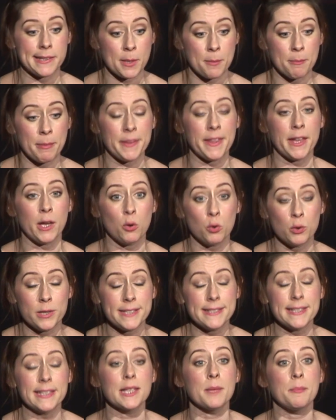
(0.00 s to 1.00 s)
them, but they only
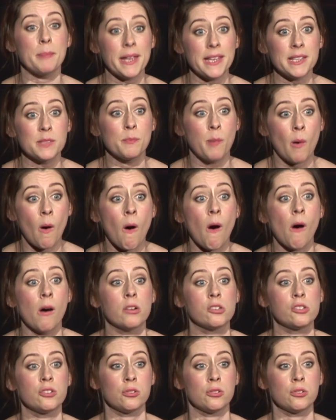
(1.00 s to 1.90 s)
sing the bass part.